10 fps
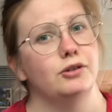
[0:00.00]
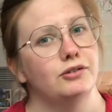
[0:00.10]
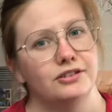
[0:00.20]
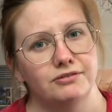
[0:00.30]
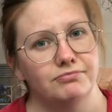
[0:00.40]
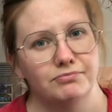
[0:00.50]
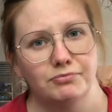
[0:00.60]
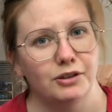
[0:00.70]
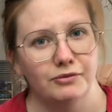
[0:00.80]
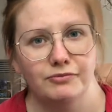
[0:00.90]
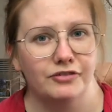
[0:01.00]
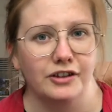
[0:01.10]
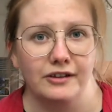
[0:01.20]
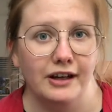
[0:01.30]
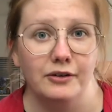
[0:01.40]
We'll
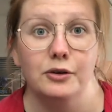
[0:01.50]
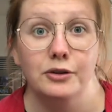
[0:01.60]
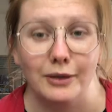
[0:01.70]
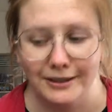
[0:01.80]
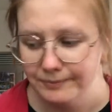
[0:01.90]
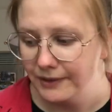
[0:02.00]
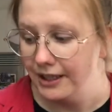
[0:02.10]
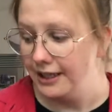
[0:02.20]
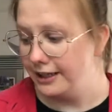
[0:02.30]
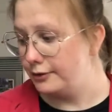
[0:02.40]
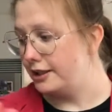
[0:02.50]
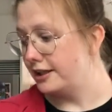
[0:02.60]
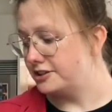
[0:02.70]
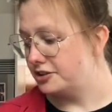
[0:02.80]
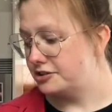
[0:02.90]
figure it out on the way. Anyway,
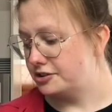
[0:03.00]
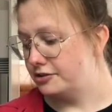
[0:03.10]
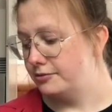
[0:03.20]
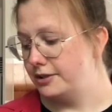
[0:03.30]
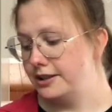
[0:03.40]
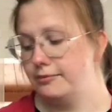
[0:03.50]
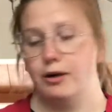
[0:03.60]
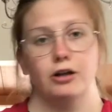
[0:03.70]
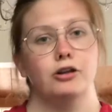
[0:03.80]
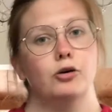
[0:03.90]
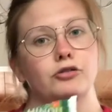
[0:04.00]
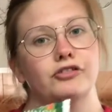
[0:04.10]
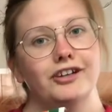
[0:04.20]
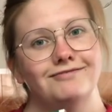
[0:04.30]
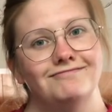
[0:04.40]
that's those two.
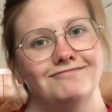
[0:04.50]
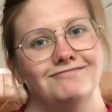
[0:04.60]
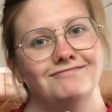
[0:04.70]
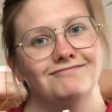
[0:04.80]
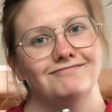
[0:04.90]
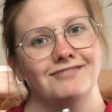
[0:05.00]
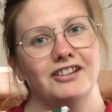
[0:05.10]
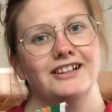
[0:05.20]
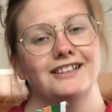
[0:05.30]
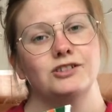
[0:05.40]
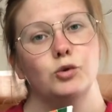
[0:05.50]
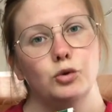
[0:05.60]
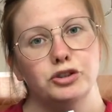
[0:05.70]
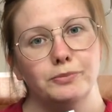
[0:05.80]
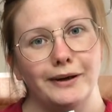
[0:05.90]
Allehanda. I think that's
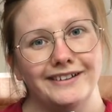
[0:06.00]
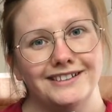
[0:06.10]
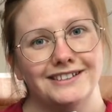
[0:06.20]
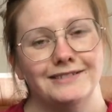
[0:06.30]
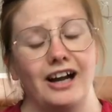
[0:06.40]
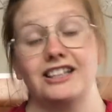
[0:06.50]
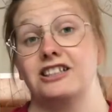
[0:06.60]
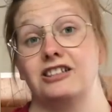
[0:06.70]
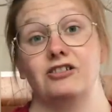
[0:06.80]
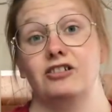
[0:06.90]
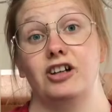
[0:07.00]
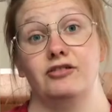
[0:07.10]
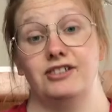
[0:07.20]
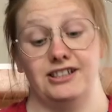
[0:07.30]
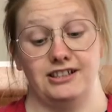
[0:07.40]
allspice. I actually don't know if
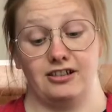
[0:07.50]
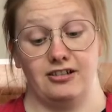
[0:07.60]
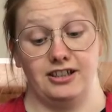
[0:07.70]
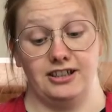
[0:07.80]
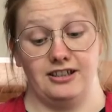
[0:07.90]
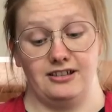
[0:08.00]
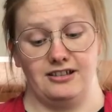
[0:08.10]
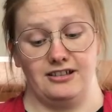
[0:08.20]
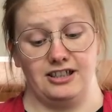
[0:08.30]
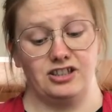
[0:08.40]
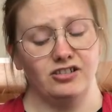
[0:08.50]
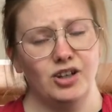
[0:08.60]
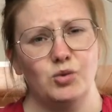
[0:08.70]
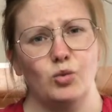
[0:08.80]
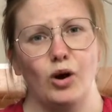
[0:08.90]
this is a good idea. I don't
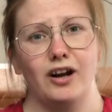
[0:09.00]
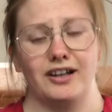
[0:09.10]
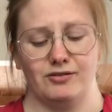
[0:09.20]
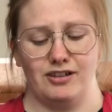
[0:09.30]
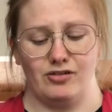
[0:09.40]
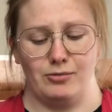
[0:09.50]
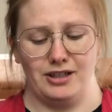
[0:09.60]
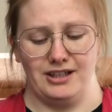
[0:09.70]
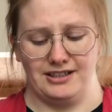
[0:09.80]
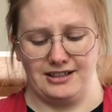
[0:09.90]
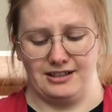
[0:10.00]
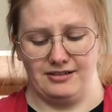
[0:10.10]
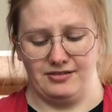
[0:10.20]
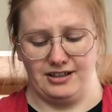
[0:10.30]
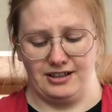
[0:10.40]
know why there would be this kind
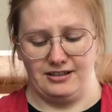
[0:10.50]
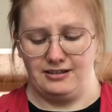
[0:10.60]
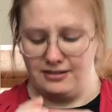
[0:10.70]
of thing.